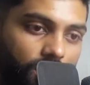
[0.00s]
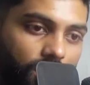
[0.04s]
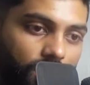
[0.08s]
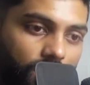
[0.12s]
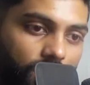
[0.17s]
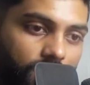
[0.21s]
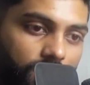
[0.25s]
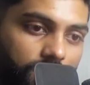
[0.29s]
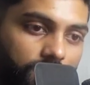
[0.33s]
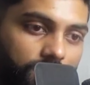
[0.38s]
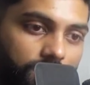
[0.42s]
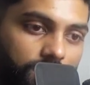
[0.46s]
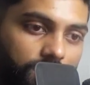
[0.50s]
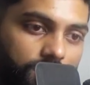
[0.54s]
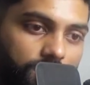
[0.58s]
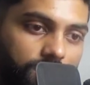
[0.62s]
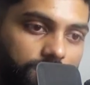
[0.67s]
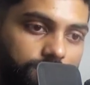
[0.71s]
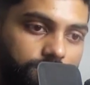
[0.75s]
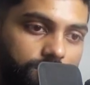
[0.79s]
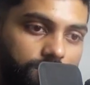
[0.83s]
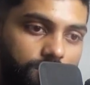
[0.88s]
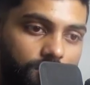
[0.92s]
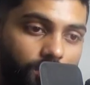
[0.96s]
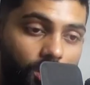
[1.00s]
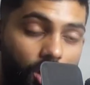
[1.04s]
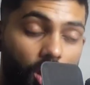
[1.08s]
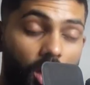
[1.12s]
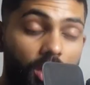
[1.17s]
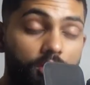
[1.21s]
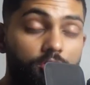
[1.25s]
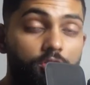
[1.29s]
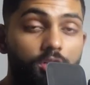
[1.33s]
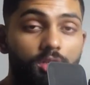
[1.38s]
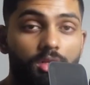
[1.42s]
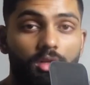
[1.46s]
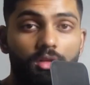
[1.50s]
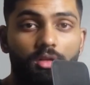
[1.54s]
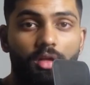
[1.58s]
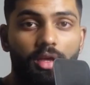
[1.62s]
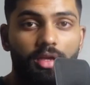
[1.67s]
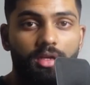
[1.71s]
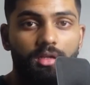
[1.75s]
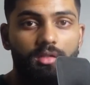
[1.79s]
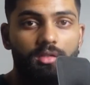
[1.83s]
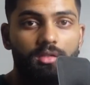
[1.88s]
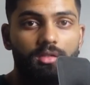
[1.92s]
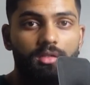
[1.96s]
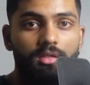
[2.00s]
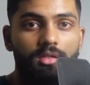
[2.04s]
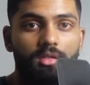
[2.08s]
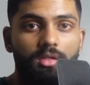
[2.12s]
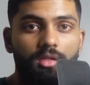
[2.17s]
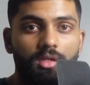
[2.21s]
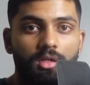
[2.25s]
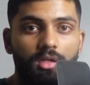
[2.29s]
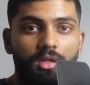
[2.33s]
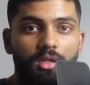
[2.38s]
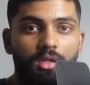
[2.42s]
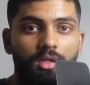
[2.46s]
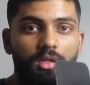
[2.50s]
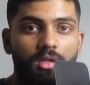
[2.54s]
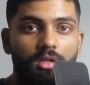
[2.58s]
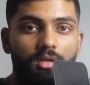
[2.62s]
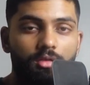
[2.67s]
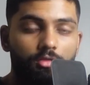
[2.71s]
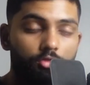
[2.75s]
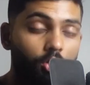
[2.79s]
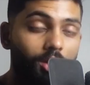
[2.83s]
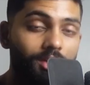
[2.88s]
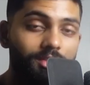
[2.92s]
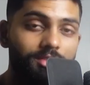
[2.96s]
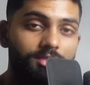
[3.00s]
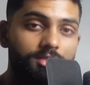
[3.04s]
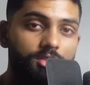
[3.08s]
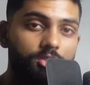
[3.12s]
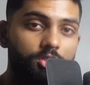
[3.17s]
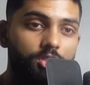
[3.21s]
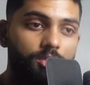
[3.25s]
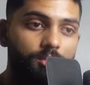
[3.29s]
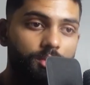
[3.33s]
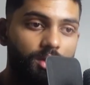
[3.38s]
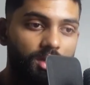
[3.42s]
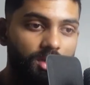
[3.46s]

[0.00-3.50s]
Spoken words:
and I really like it. Rice syrup